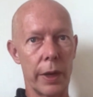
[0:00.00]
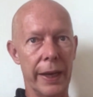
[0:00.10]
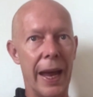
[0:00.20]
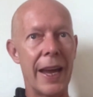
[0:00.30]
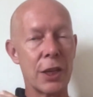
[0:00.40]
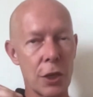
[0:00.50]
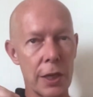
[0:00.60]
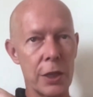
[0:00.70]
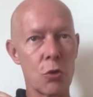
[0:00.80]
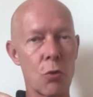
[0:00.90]

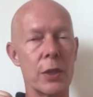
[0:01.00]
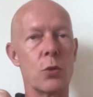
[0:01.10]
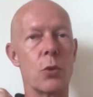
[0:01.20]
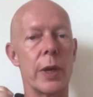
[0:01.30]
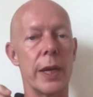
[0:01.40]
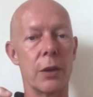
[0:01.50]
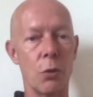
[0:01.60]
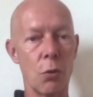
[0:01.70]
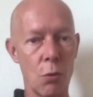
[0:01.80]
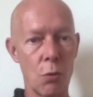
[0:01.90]
actually tries to
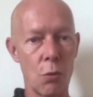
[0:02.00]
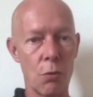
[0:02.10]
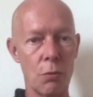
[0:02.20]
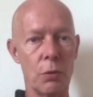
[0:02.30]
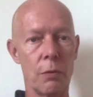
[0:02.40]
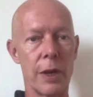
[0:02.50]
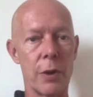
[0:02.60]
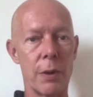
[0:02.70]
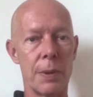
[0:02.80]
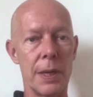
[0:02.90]
ignore the
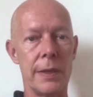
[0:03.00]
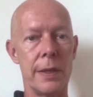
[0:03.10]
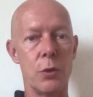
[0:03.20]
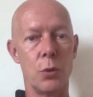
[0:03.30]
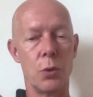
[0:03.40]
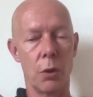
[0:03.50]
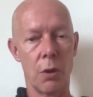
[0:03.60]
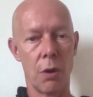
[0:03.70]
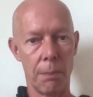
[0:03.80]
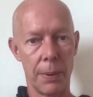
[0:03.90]
variability due to the
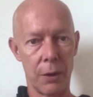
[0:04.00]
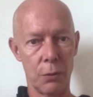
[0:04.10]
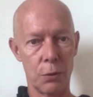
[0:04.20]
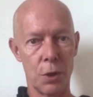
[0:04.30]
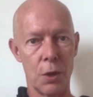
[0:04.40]
compounds